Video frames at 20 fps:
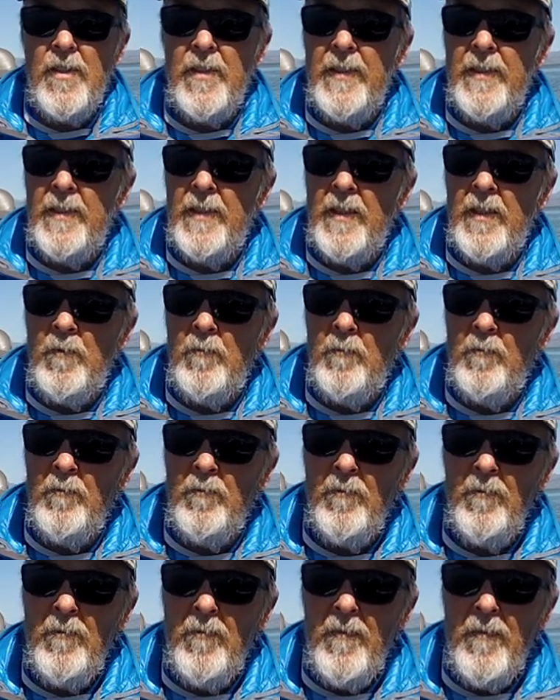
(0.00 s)

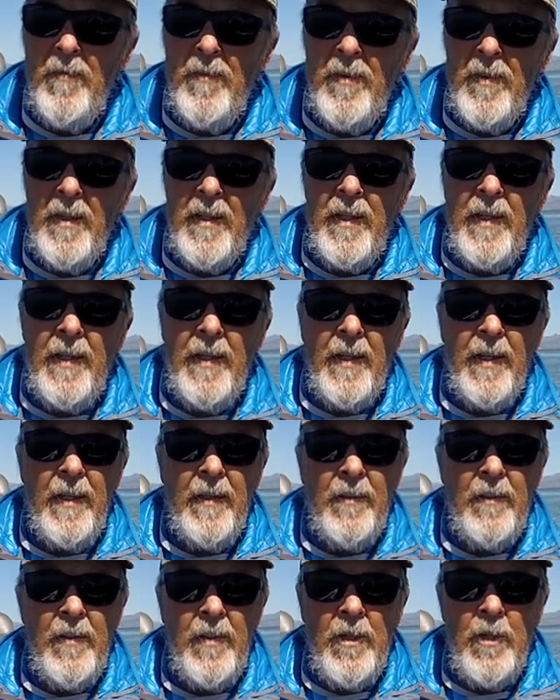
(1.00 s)

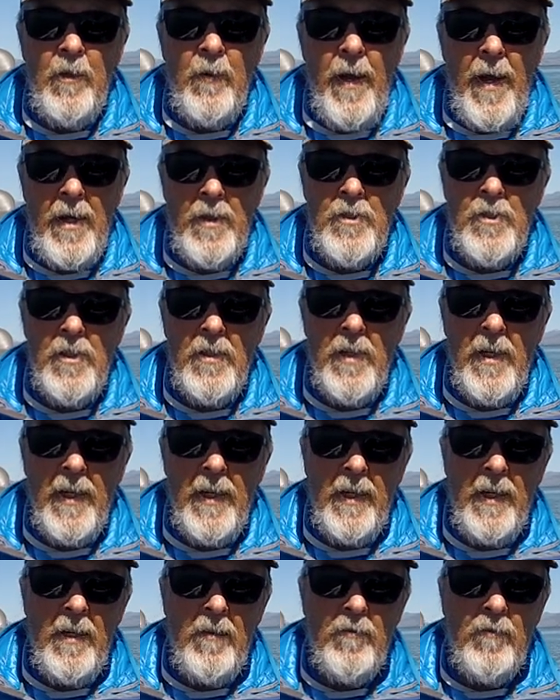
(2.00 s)
and the interaction that I
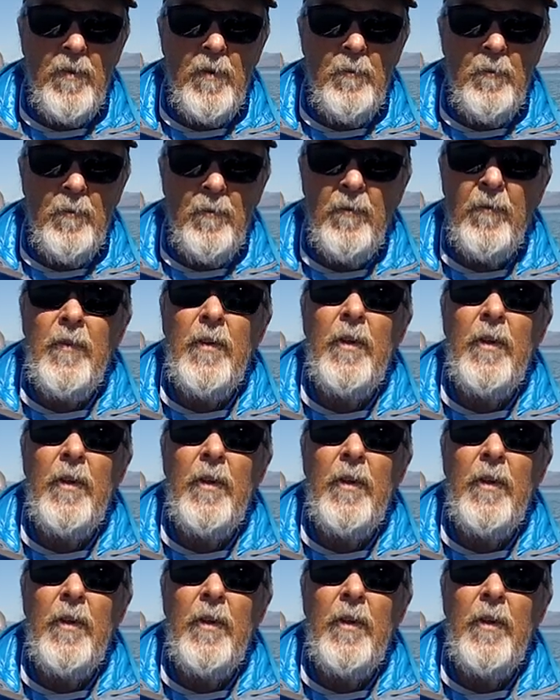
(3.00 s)
get from